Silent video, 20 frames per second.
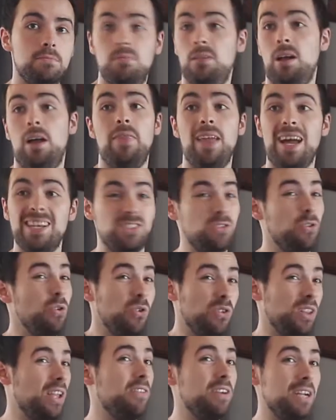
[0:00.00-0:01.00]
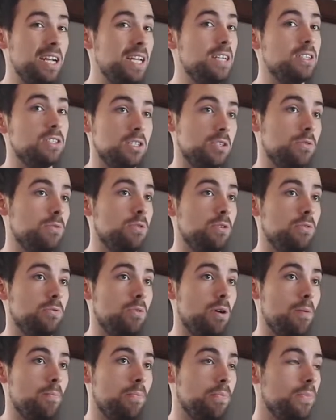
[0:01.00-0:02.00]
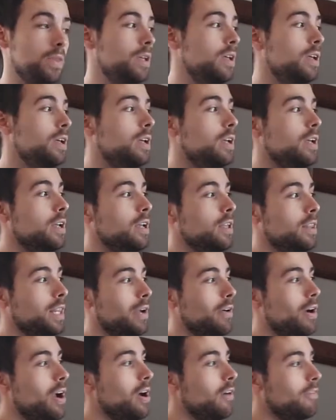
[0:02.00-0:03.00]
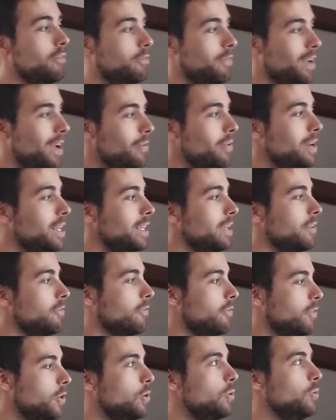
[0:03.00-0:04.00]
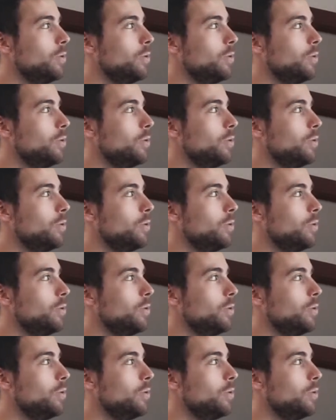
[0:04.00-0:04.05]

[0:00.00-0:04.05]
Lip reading: And that's all there really is to the rule of one. There are very few